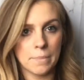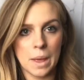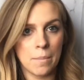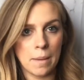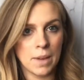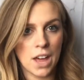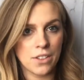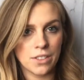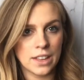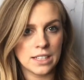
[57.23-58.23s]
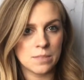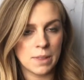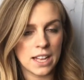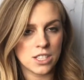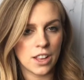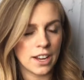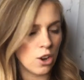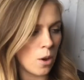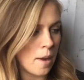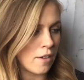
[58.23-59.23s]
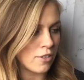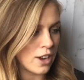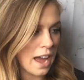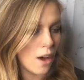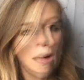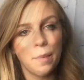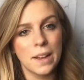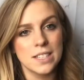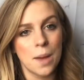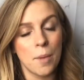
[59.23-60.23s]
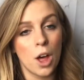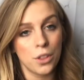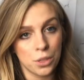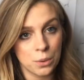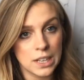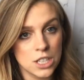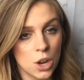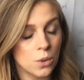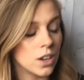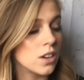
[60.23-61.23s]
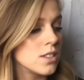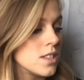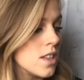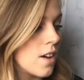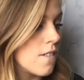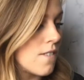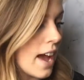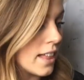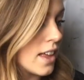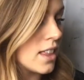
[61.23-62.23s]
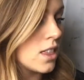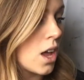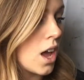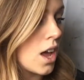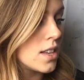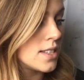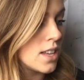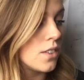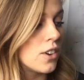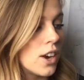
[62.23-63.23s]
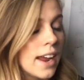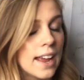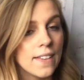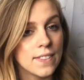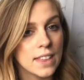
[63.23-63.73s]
and maybe other things, but that's all I know about for now. I picked up all 3 toners, the violet, the silver, and